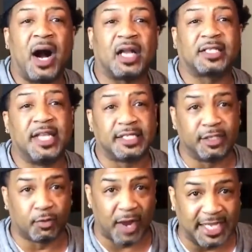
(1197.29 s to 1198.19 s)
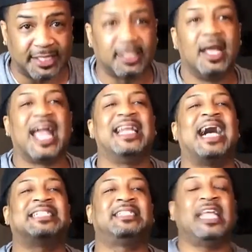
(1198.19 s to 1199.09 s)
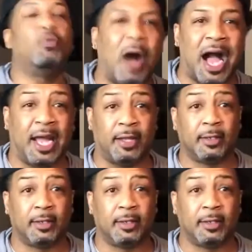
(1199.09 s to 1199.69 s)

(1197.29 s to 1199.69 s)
politics and race, and I see why.